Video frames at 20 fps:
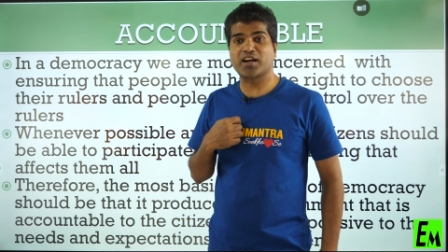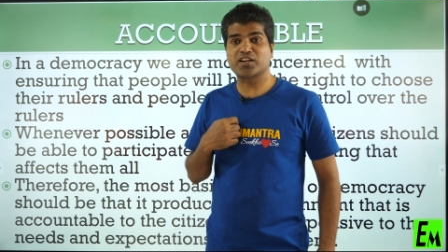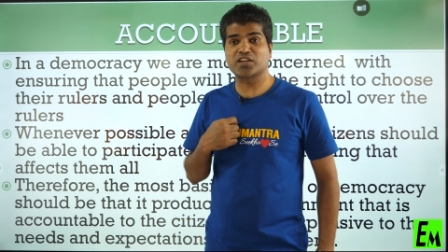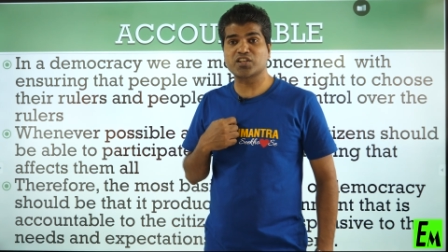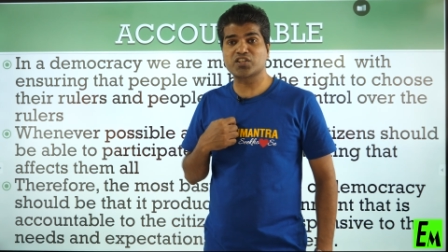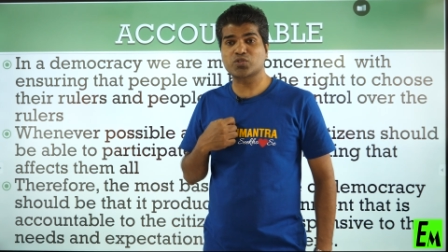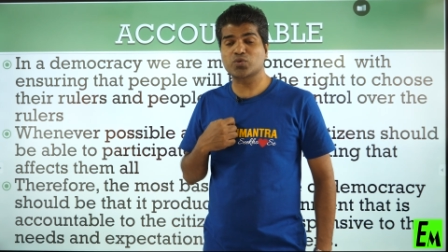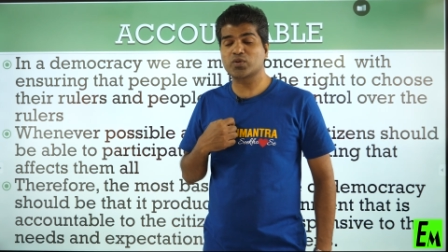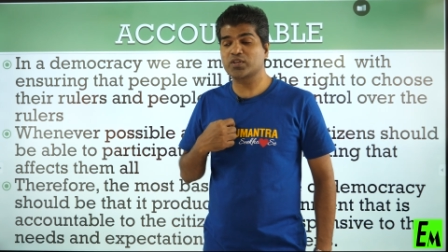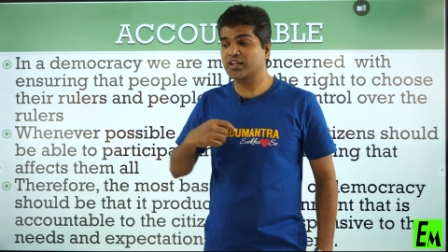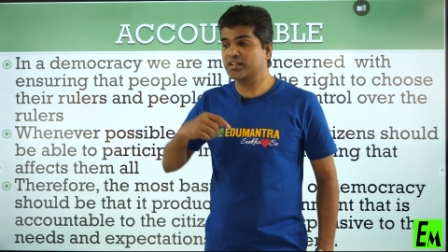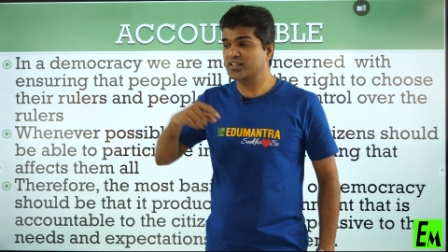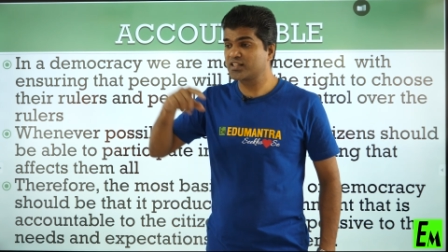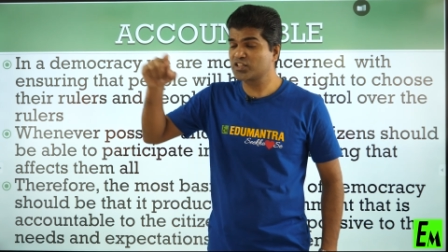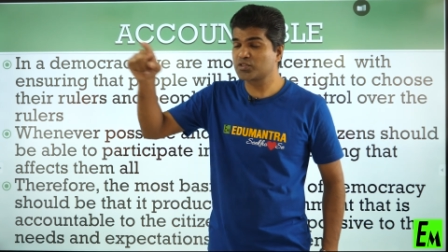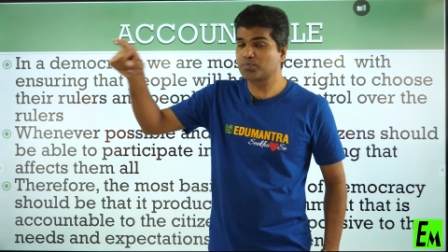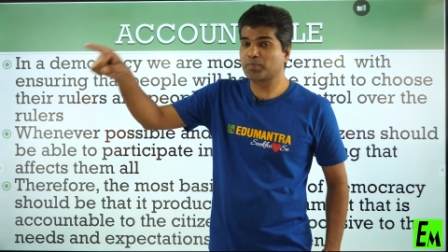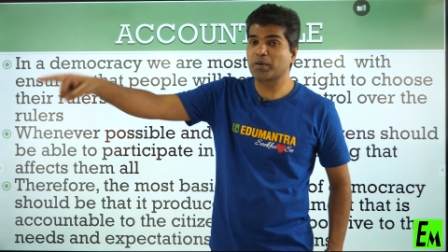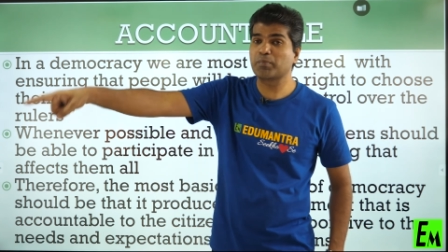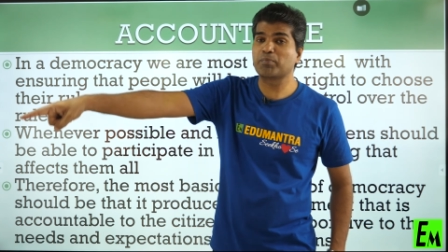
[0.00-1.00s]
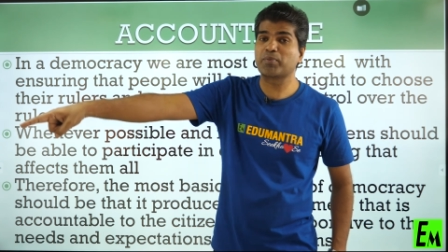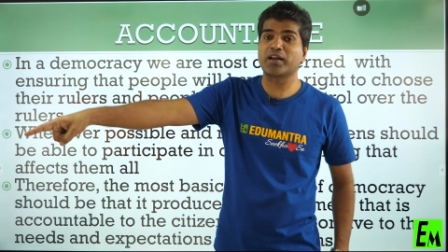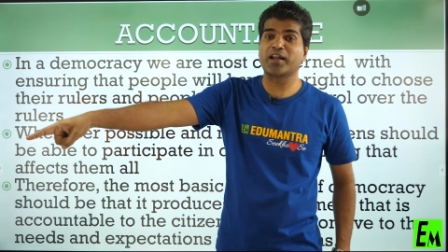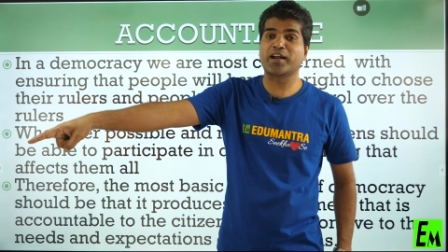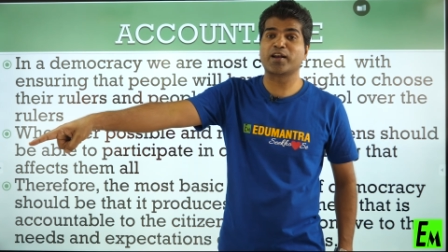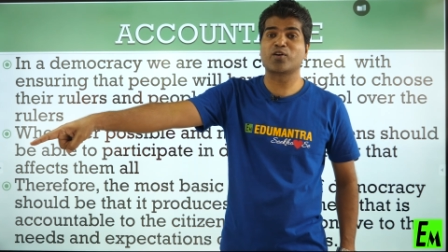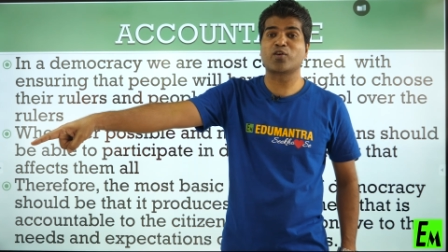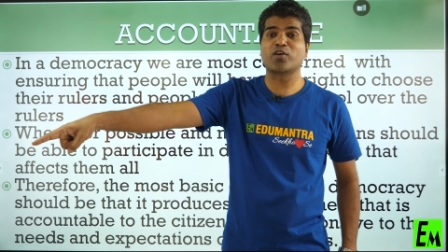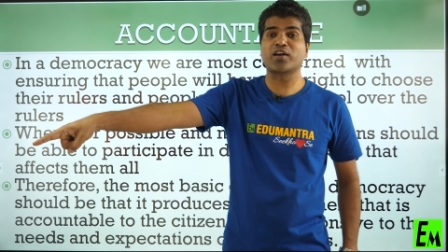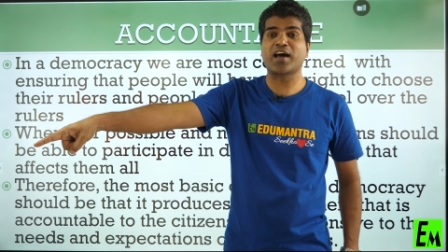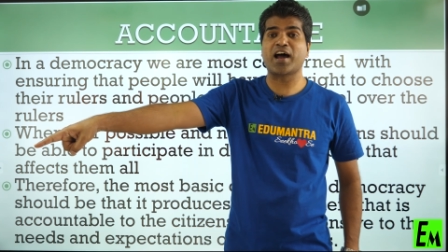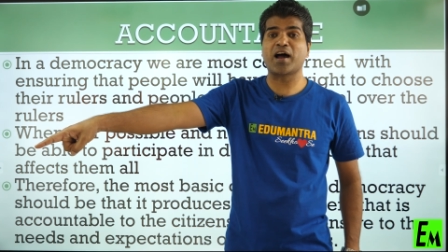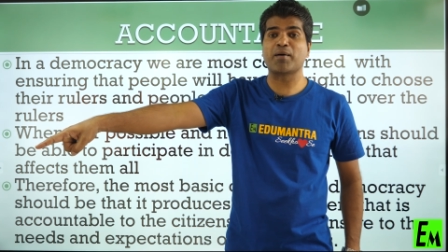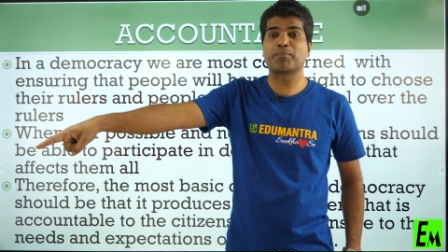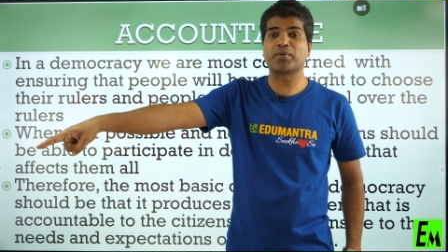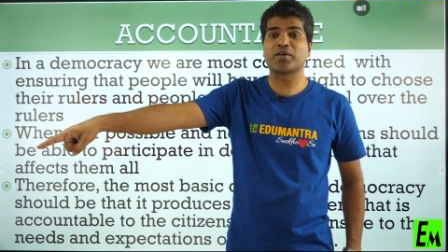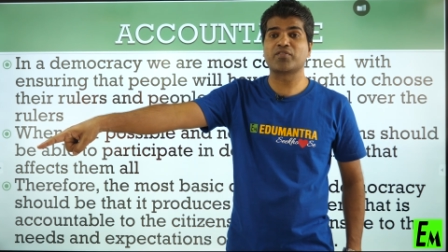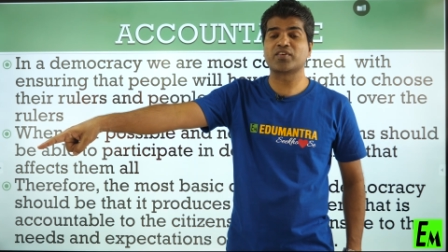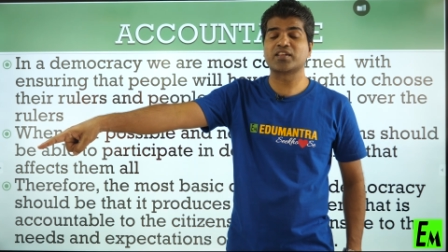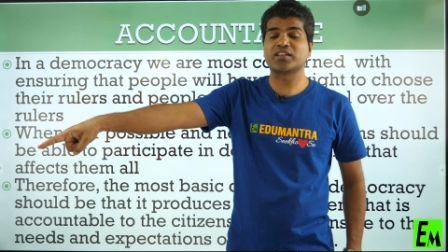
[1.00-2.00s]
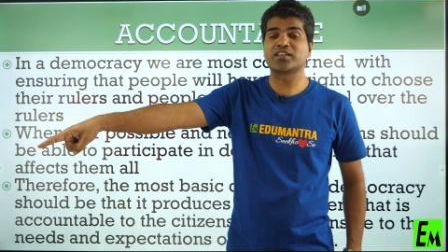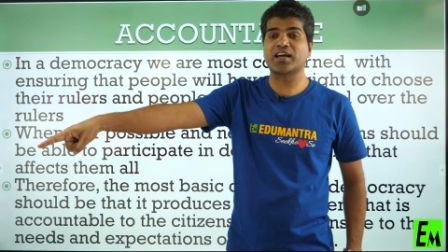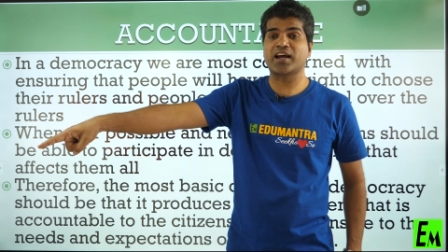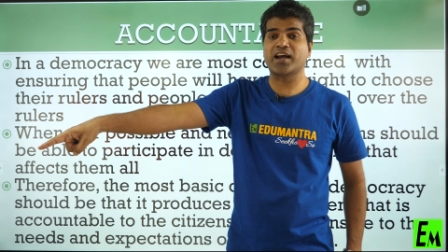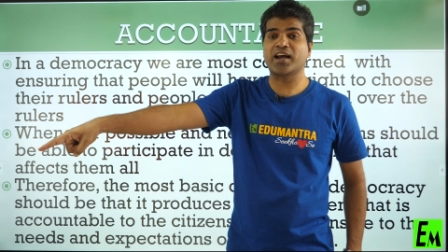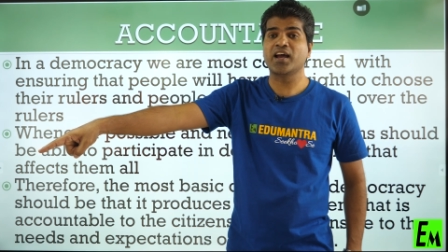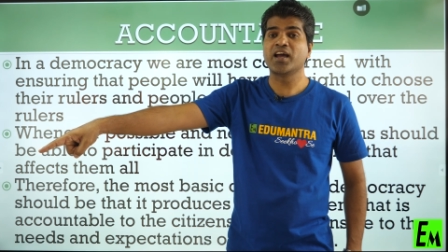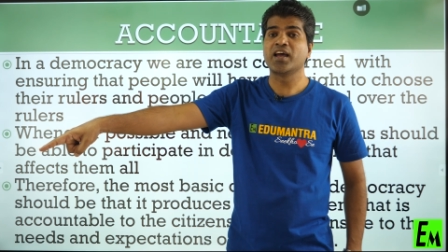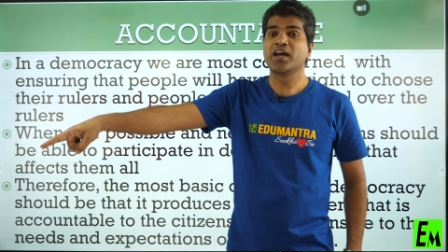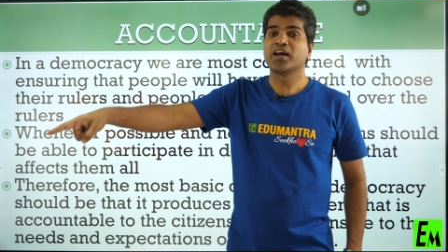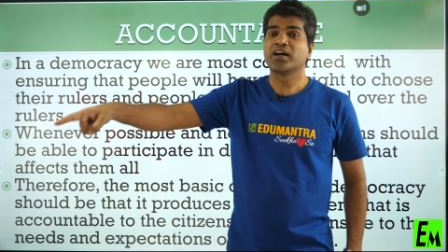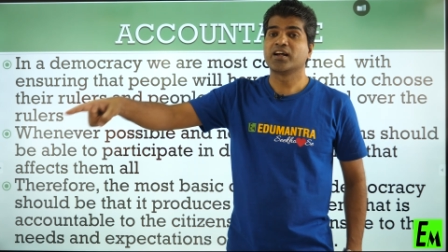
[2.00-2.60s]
understood that these people are not happy with the